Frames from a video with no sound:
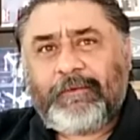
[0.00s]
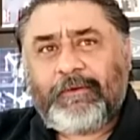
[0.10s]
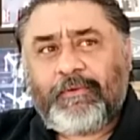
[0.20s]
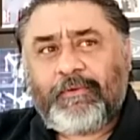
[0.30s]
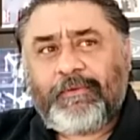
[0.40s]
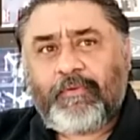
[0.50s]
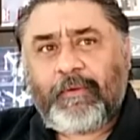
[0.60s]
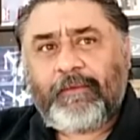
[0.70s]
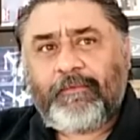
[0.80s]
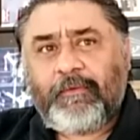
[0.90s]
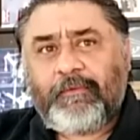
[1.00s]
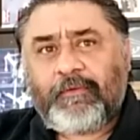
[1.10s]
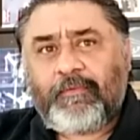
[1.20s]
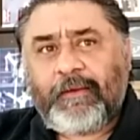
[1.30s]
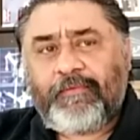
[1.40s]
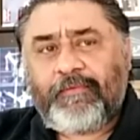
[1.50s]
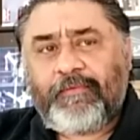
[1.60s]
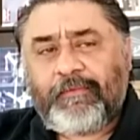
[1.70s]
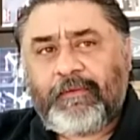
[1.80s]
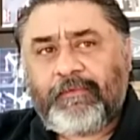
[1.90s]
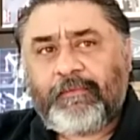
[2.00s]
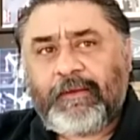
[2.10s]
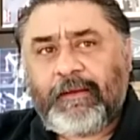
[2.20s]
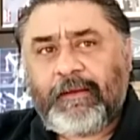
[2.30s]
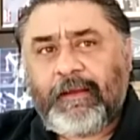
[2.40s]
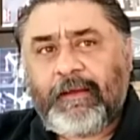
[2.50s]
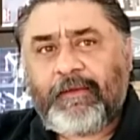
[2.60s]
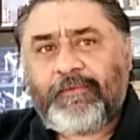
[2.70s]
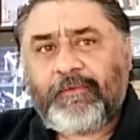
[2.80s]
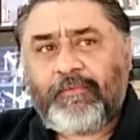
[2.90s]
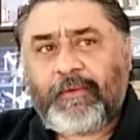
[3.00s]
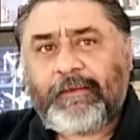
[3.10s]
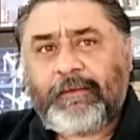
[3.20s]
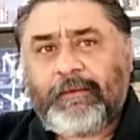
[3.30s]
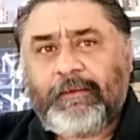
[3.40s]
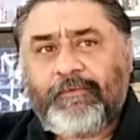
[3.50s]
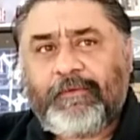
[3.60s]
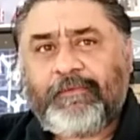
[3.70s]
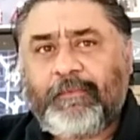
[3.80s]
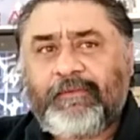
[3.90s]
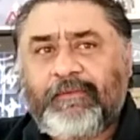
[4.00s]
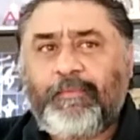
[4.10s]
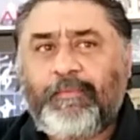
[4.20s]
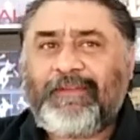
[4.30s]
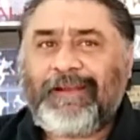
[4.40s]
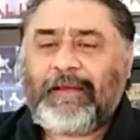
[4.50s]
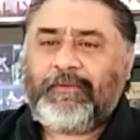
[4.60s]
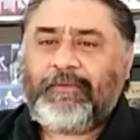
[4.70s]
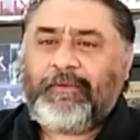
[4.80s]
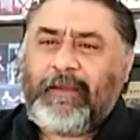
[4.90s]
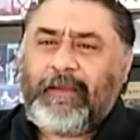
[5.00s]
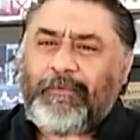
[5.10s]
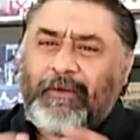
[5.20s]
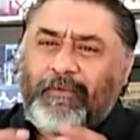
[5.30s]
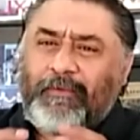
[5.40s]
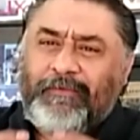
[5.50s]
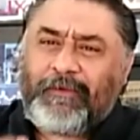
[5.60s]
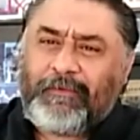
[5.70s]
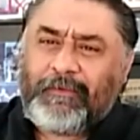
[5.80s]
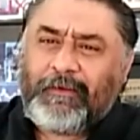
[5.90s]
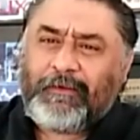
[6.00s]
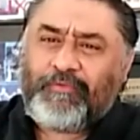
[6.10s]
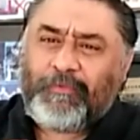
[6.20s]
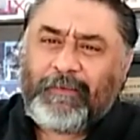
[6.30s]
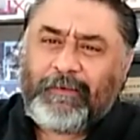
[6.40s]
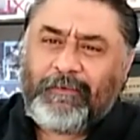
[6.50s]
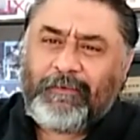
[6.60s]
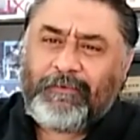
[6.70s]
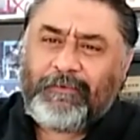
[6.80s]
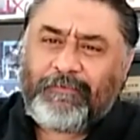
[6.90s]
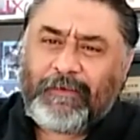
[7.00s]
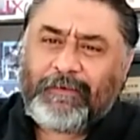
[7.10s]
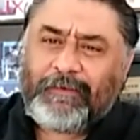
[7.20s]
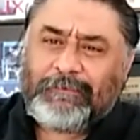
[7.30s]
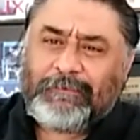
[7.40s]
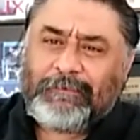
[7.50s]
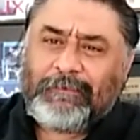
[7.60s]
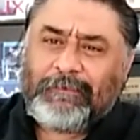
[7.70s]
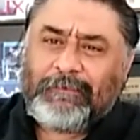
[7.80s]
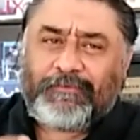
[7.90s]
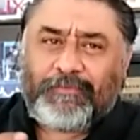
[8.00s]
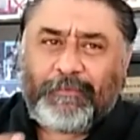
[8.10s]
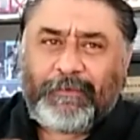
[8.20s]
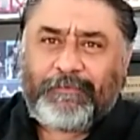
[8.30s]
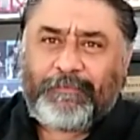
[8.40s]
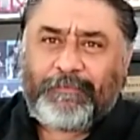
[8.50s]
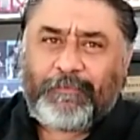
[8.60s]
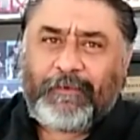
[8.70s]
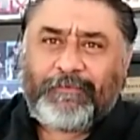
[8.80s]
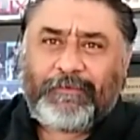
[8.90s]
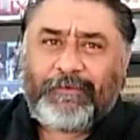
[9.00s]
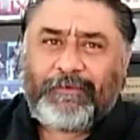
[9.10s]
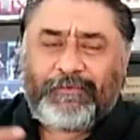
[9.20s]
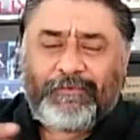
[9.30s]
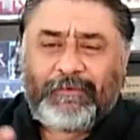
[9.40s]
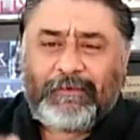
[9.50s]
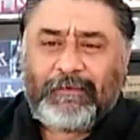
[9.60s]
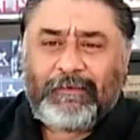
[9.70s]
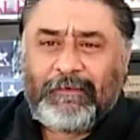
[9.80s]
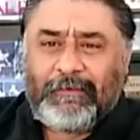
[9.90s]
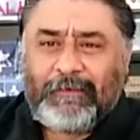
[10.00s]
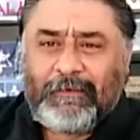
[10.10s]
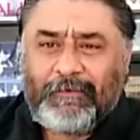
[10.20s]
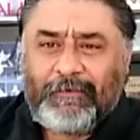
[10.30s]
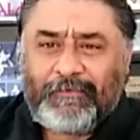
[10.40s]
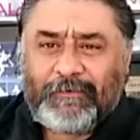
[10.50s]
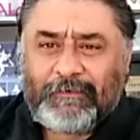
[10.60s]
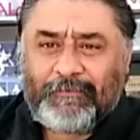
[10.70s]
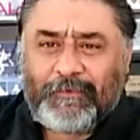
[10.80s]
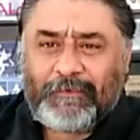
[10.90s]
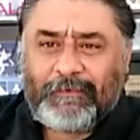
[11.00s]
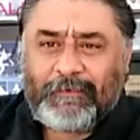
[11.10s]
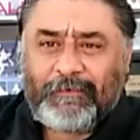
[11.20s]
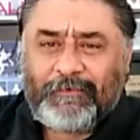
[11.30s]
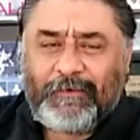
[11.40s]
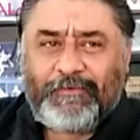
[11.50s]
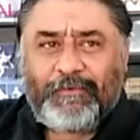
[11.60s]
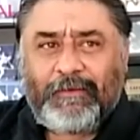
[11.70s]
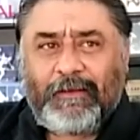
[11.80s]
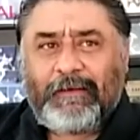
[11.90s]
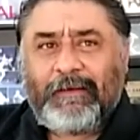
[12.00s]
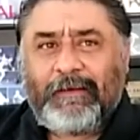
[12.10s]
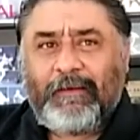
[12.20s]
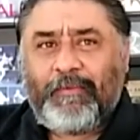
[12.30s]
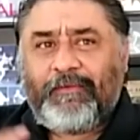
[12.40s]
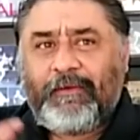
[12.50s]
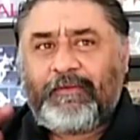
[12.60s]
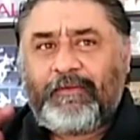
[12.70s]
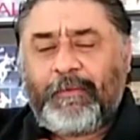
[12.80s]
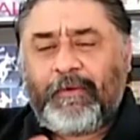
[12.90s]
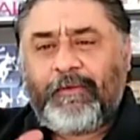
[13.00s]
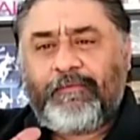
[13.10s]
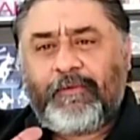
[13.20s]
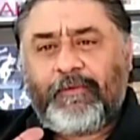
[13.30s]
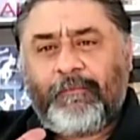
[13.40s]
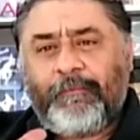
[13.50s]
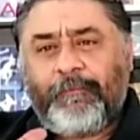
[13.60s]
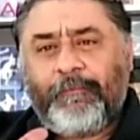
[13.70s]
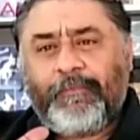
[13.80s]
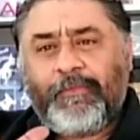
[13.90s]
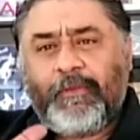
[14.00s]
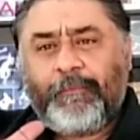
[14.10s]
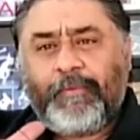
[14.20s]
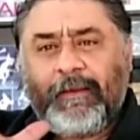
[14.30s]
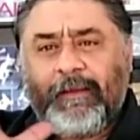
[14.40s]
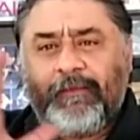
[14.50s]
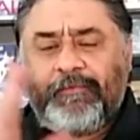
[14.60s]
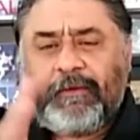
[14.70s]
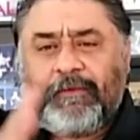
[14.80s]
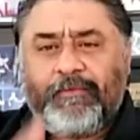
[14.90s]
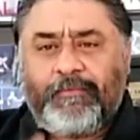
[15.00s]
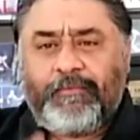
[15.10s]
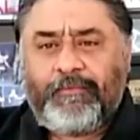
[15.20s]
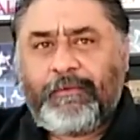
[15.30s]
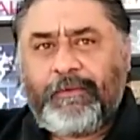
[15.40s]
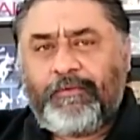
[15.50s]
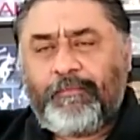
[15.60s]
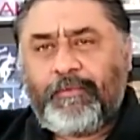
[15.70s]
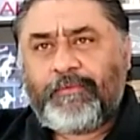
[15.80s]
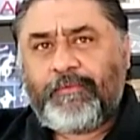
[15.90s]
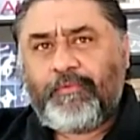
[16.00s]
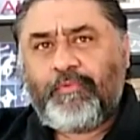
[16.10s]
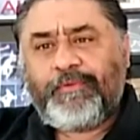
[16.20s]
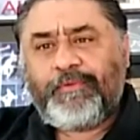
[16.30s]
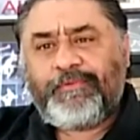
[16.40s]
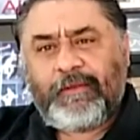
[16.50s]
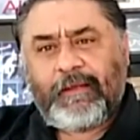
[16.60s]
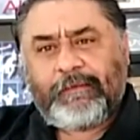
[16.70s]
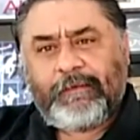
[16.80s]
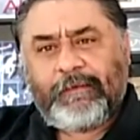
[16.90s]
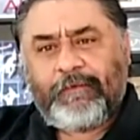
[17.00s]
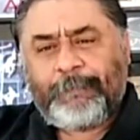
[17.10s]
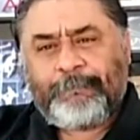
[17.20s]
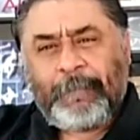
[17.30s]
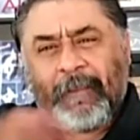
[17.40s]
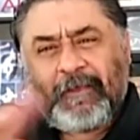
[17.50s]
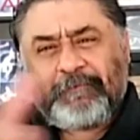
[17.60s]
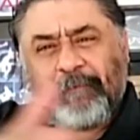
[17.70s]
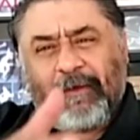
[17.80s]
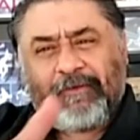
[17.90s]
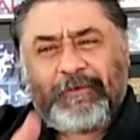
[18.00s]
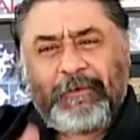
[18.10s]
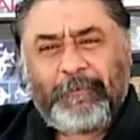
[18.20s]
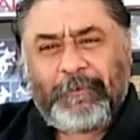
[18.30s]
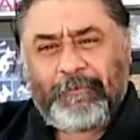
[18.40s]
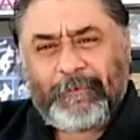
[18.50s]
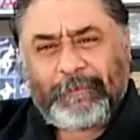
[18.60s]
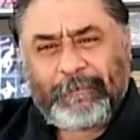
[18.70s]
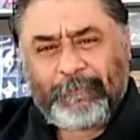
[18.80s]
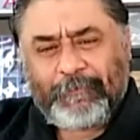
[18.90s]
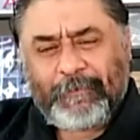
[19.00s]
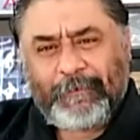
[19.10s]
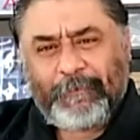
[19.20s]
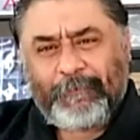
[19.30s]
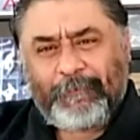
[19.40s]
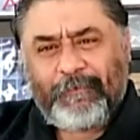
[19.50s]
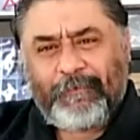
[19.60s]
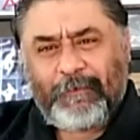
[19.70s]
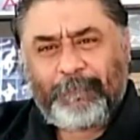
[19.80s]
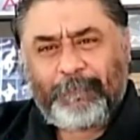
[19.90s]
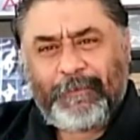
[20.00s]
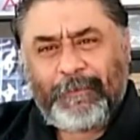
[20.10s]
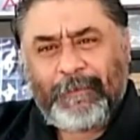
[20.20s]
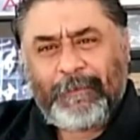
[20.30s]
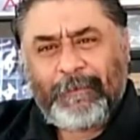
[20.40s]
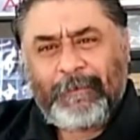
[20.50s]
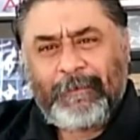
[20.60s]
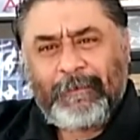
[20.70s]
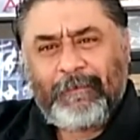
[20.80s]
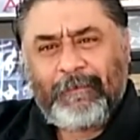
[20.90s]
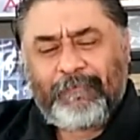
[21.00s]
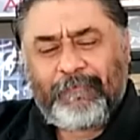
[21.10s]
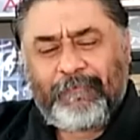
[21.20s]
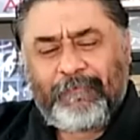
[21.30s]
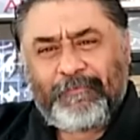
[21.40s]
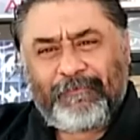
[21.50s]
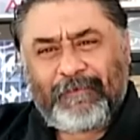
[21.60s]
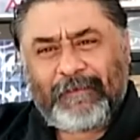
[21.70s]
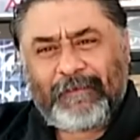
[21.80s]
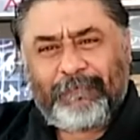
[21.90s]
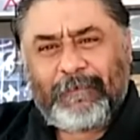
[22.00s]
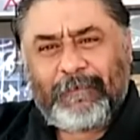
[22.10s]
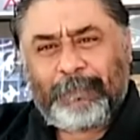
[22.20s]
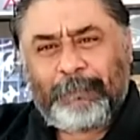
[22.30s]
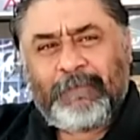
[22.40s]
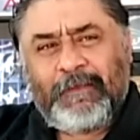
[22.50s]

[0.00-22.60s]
You know, it's a great system that he has, a great system, because he brings a lot to the table. Not only is he a tremendous fighter, he's a tremendous professor. He's one that can teach you a lot, and he brings the experience from the police into Boxe de Rue, which is a lot different, especially with what they were trying to develop with in France with Savate defense.